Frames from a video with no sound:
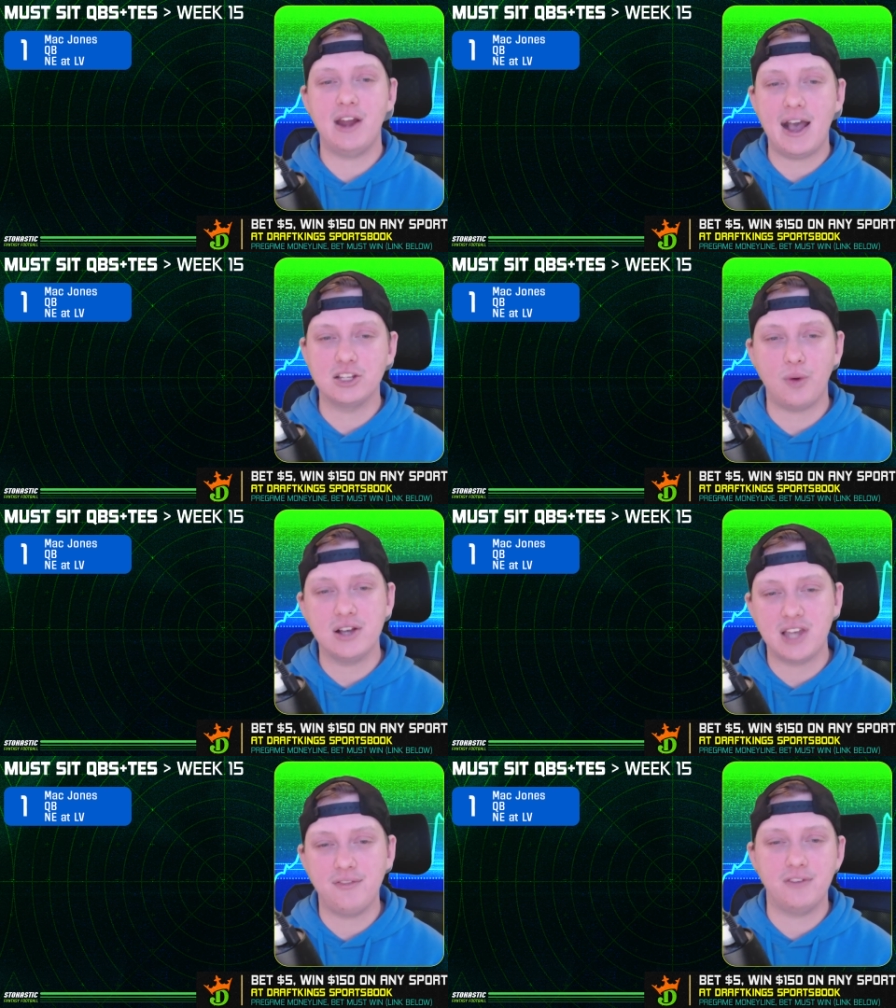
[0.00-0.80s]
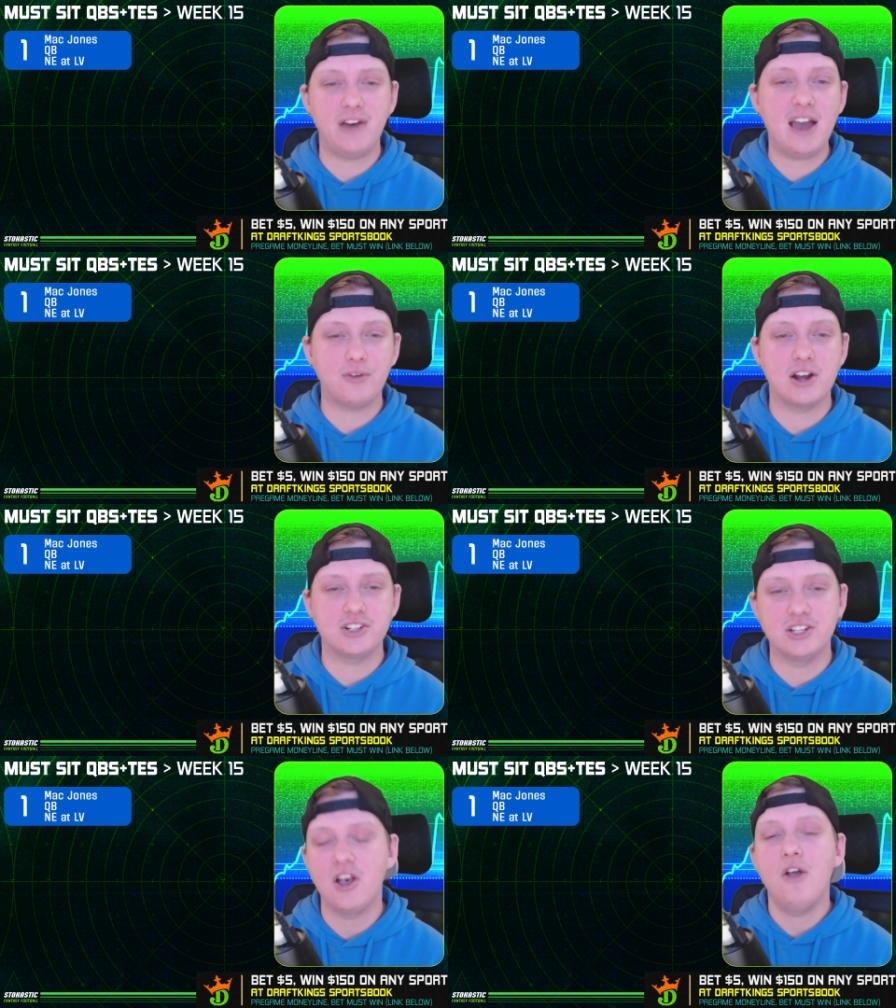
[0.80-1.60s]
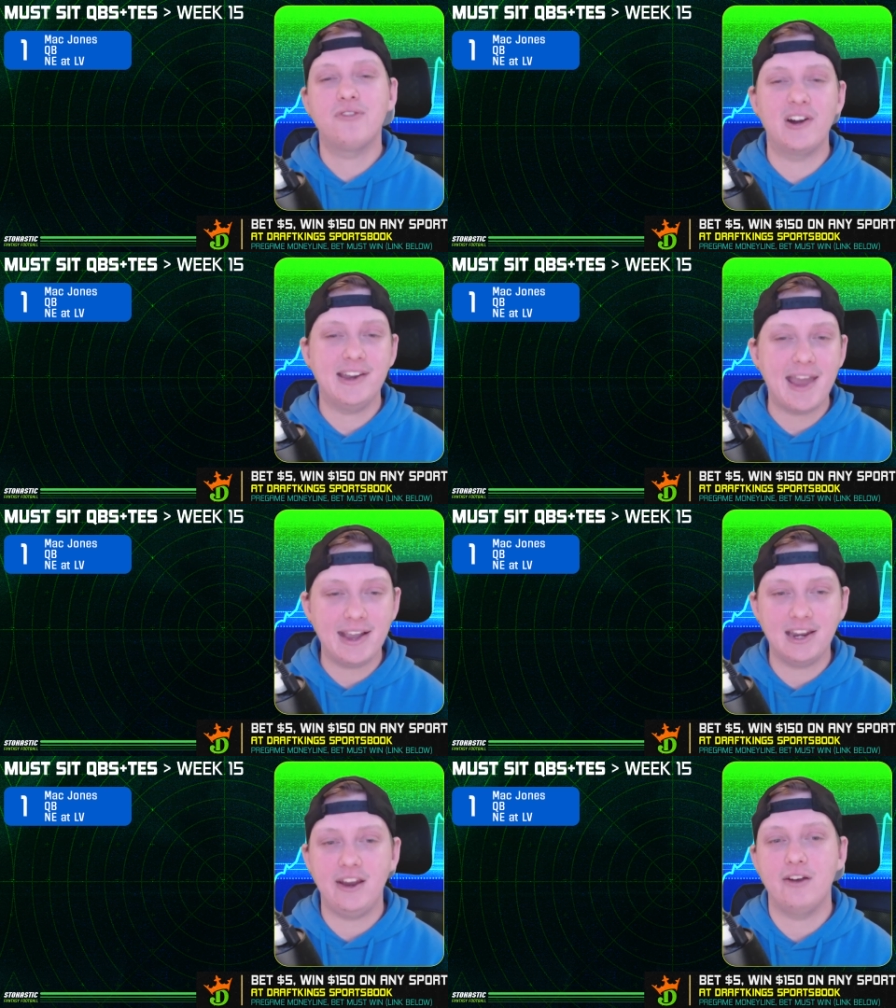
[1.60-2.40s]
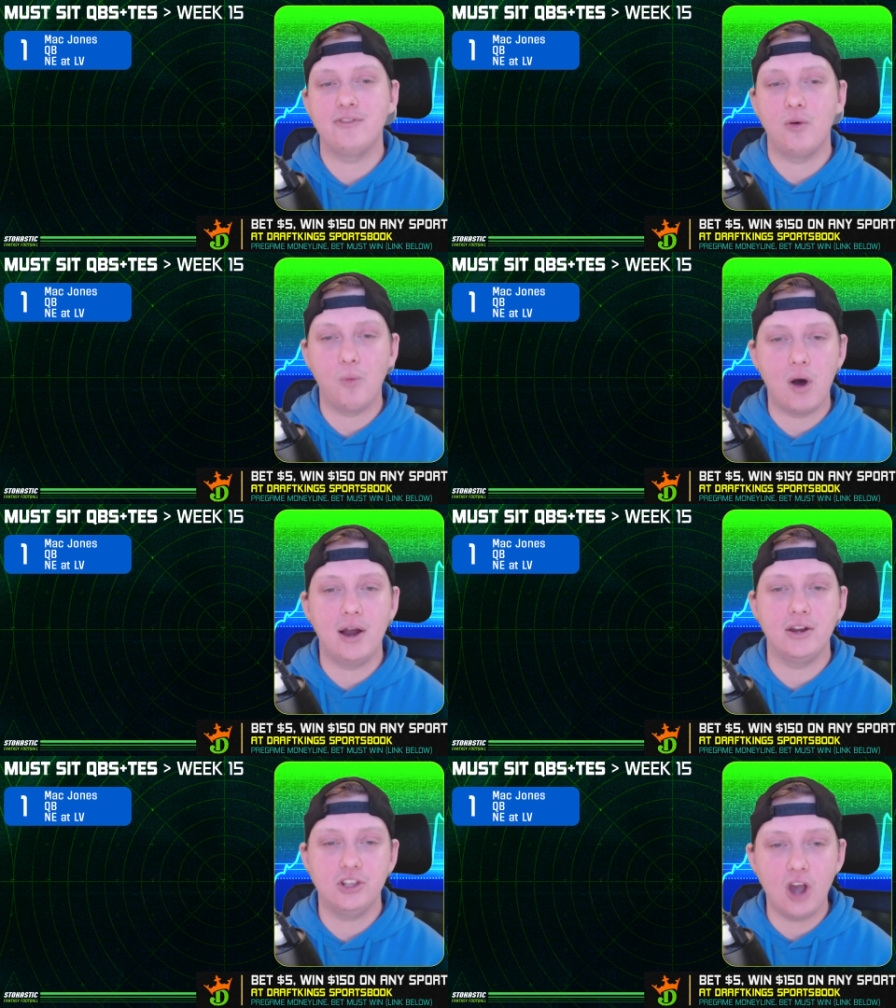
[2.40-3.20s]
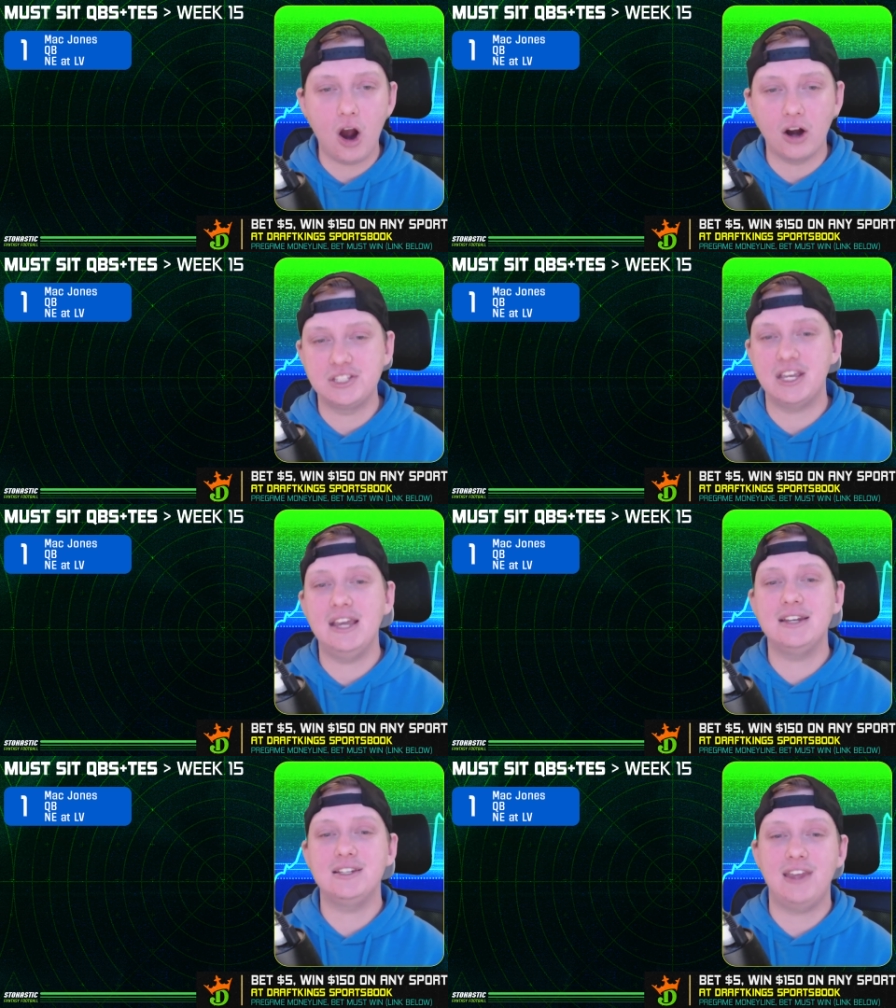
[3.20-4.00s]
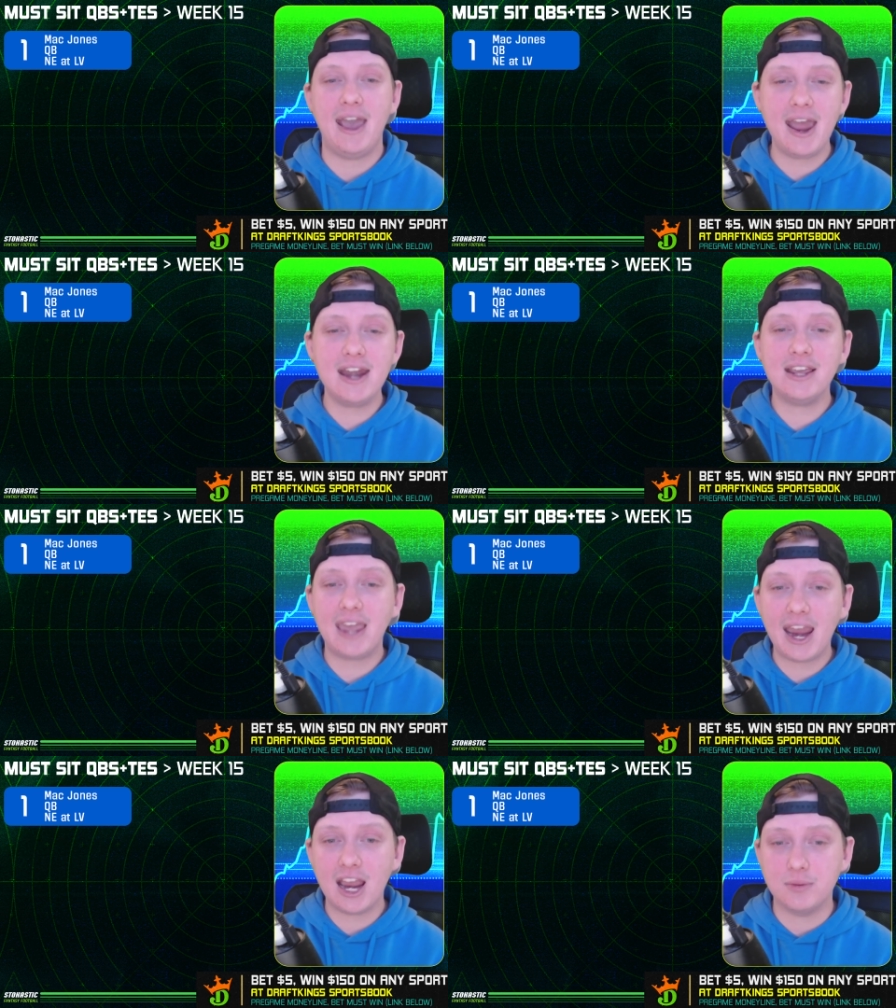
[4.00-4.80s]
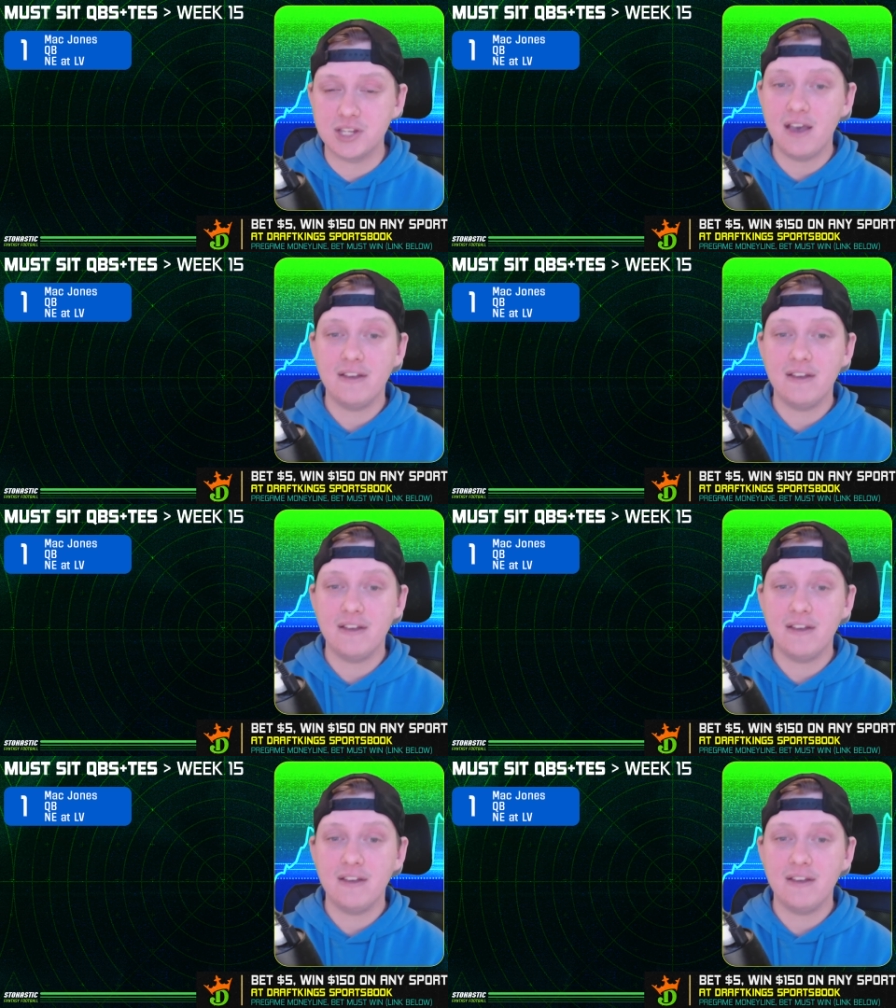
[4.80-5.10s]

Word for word: as well as having five rushes for negative one yards. In ten games,